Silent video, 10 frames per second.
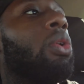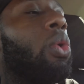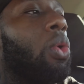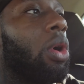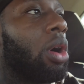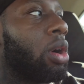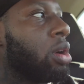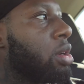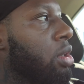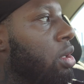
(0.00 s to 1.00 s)

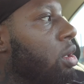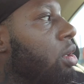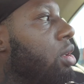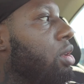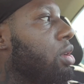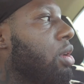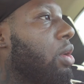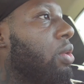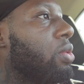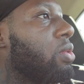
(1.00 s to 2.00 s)
or, you
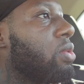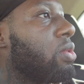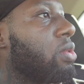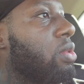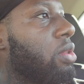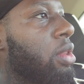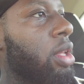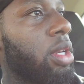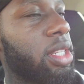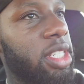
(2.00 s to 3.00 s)
know,
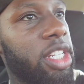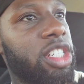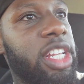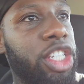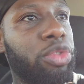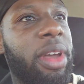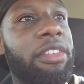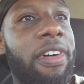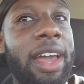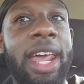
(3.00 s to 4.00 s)
the decisions that you make
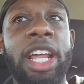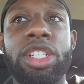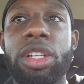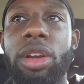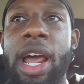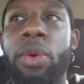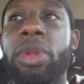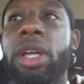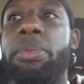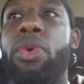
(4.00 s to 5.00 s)
financially are not
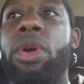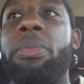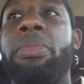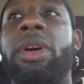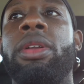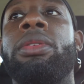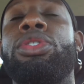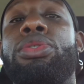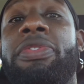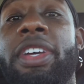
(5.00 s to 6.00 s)
really important, but truth